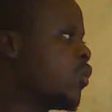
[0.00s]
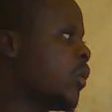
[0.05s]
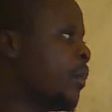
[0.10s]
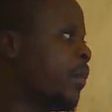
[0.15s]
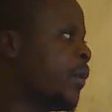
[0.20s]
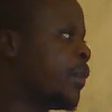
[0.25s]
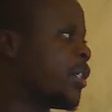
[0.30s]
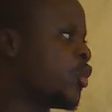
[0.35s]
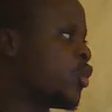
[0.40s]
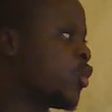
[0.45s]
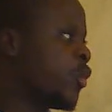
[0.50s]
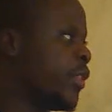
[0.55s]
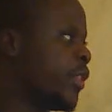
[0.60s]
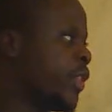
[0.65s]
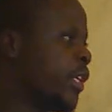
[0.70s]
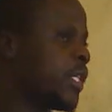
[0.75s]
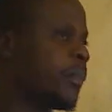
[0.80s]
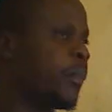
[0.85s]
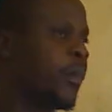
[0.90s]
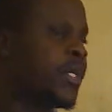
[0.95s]
we put 2 in
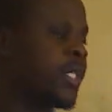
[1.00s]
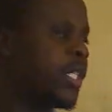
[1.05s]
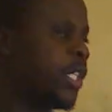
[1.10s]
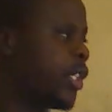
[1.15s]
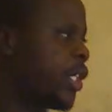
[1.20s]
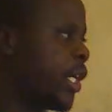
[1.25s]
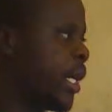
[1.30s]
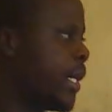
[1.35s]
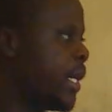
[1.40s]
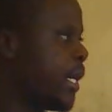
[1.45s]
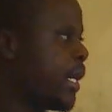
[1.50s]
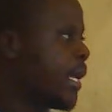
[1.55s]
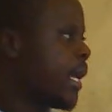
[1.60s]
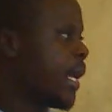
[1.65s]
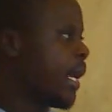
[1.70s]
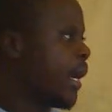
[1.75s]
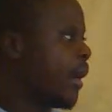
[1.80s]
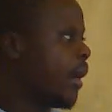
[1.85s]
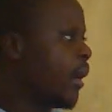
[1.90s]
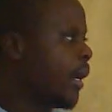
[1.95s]
this position,
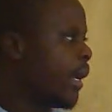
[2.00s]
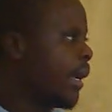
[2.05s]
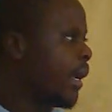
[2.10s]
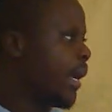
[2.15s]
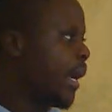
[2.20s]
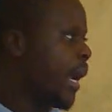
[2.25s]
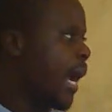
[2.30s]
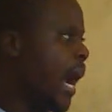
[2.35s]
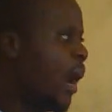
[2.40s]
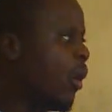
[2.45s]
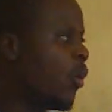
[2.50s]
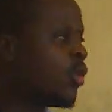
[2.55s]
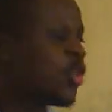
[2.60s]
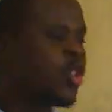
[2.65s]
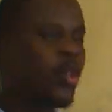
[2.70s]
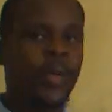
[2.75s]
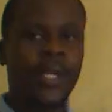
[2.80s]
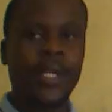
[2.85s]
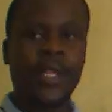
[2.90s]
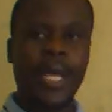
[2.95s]
how do
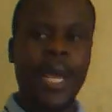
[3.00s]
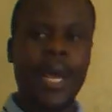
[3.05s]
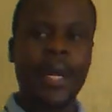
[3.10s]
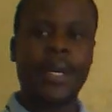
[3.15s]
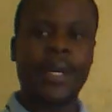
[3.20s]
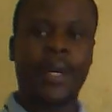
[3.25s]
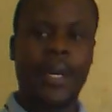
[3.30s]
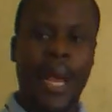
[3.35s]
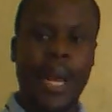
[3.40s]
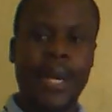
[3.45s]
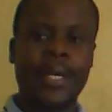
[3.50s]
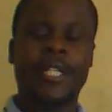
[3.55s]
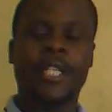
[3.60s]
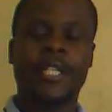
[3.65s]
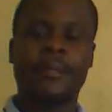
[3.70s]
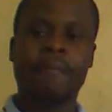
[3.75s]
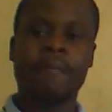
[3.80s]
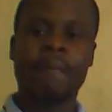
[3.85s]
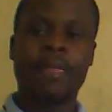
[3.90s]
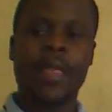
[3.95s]
we then write
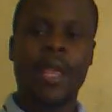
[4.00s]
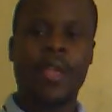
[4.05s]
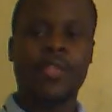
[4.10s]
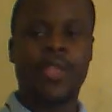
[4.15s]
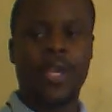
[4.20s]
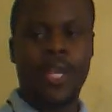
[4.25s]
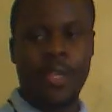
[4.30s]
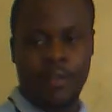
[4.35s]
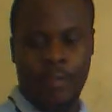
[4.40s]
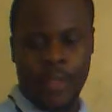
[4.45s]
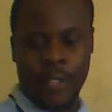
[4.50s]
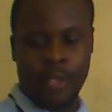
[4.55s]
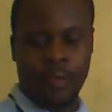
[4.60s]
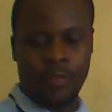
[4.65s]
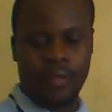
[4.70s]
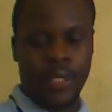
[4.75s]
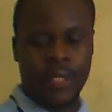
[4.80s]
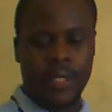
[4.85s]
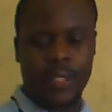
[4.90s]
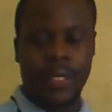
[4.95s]
the inverse of
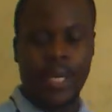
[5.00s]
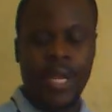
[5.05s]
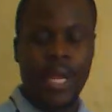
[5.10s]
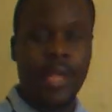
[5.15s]
this?